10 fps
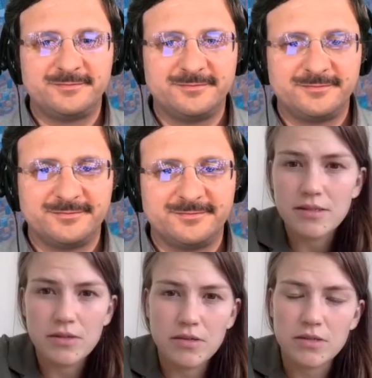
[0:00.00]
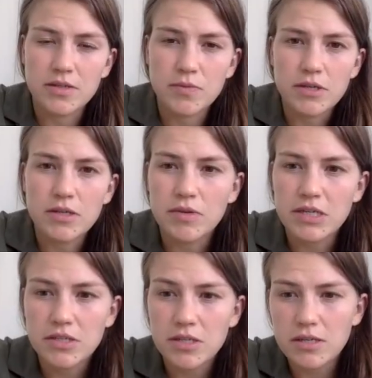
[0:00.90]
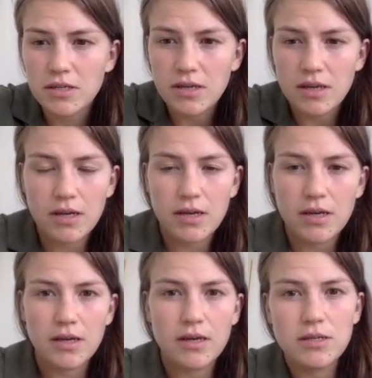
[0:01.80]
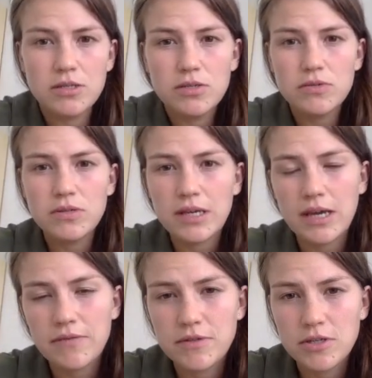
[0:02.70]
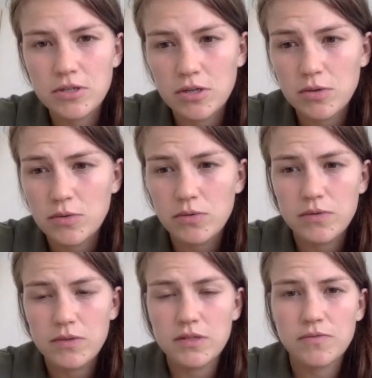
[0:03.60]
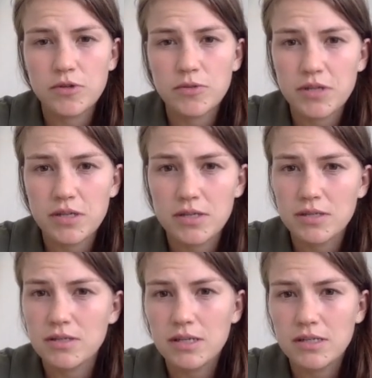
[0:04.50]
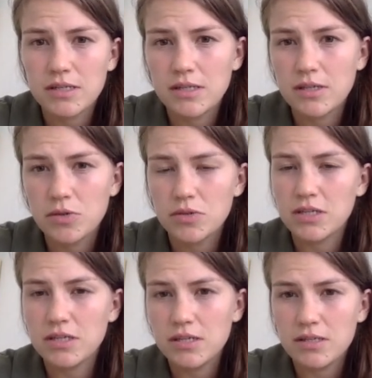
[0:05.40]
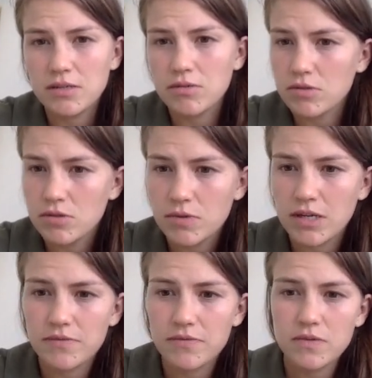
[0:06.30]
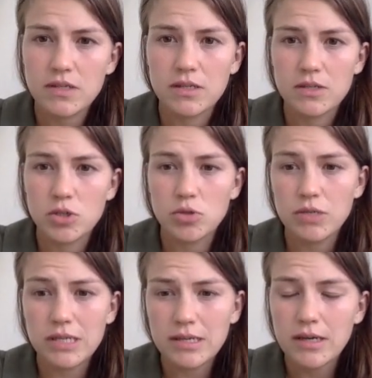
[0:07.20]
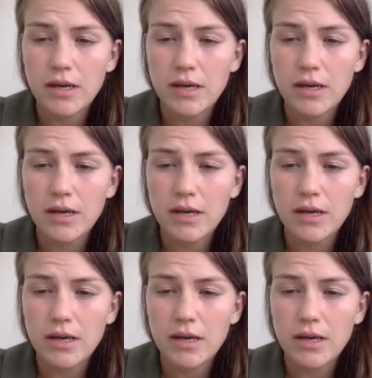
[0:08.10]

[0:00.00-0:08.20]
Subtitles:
Yes, so there's one question. Do they have to know this formula sine t cosine t is equal to 1/2 sine 2t